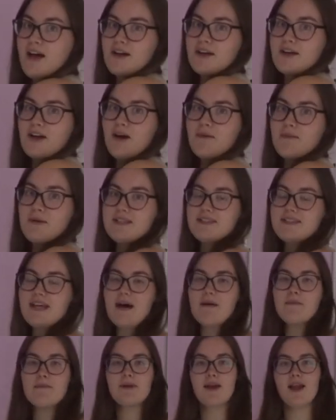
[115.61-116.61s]
Comment
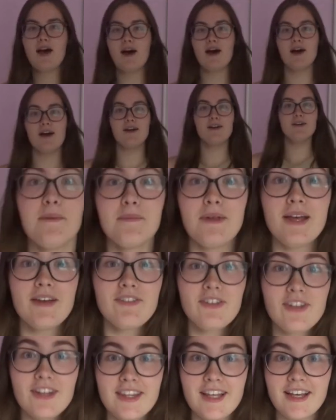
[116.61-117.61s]
down below
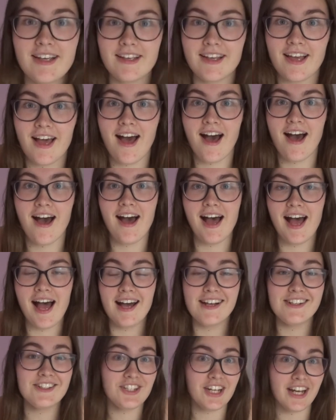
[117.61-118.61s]
if you think her
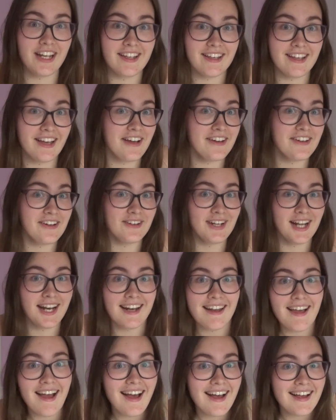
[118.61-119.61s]
and Jake are gonna
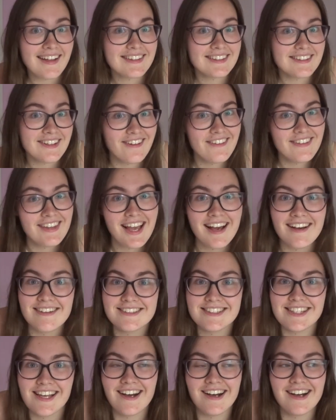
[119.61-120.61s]
last on the
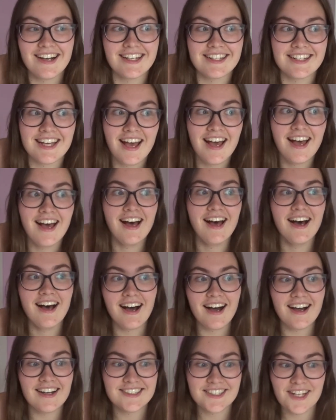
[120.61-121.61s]
outside.
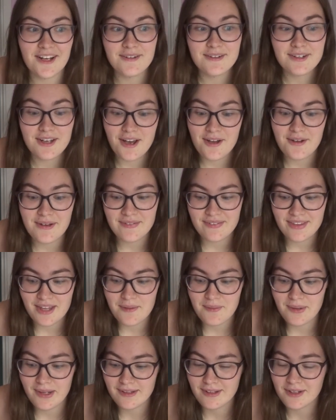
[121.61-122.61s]
I don't know if they
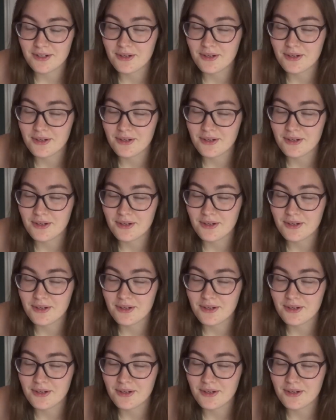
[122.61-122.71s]
will or